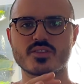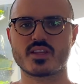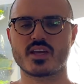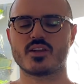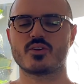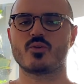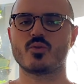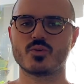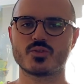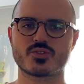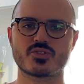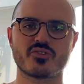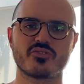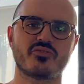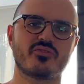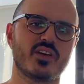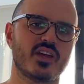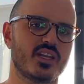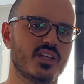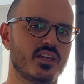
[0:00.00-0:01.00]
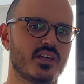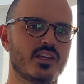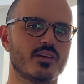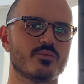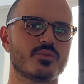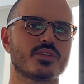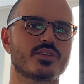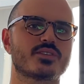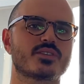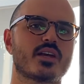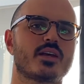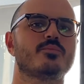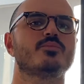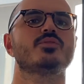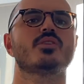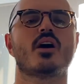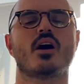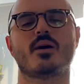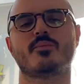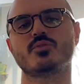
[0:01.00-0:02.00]
then also feeding him at the same
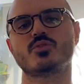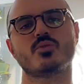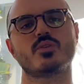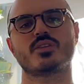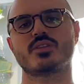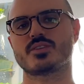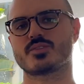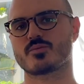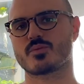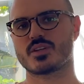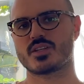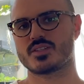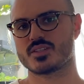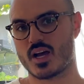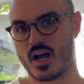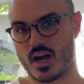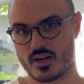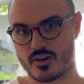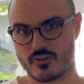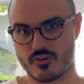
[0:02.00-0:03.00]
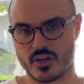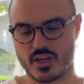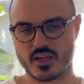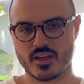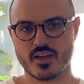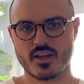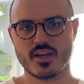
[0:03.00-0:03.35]
time, doing this when he's hungry.